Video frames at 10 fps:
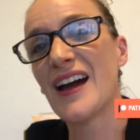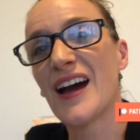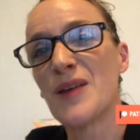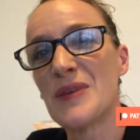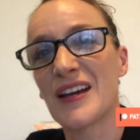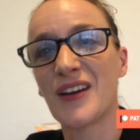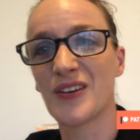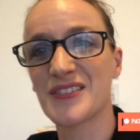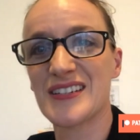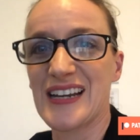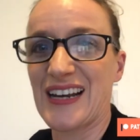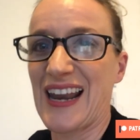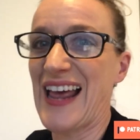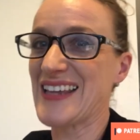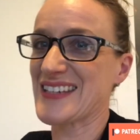It can cost as
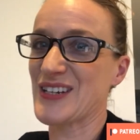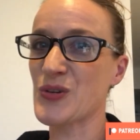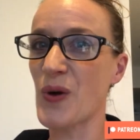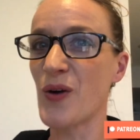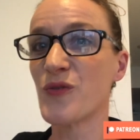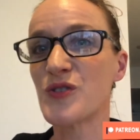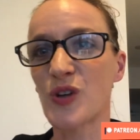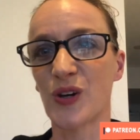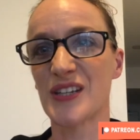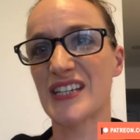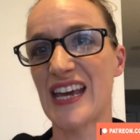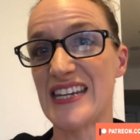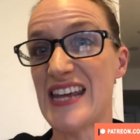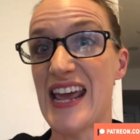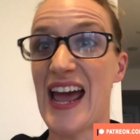little as $12 a
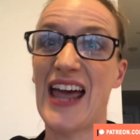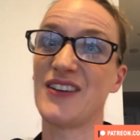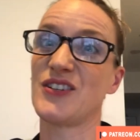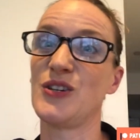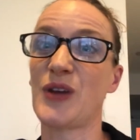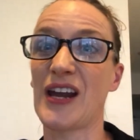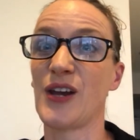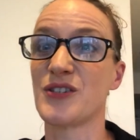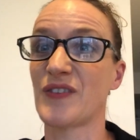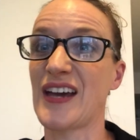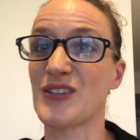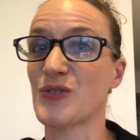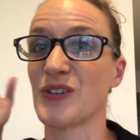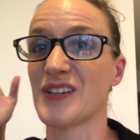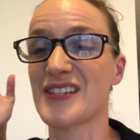year, and you get loads of
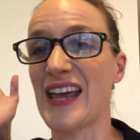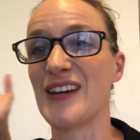extras,